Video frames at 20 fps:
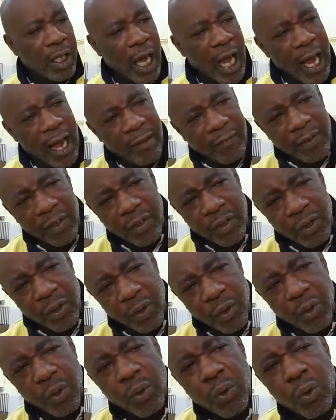To have the
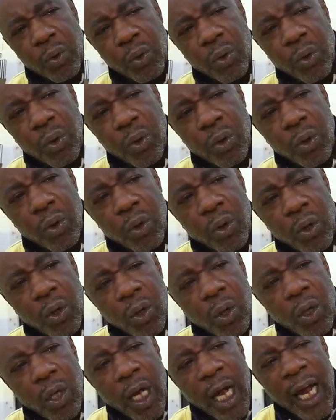school
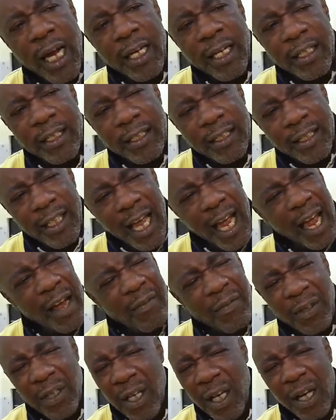and the
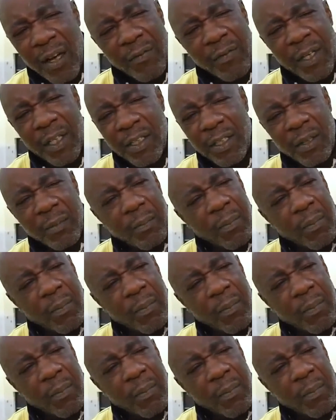staff love and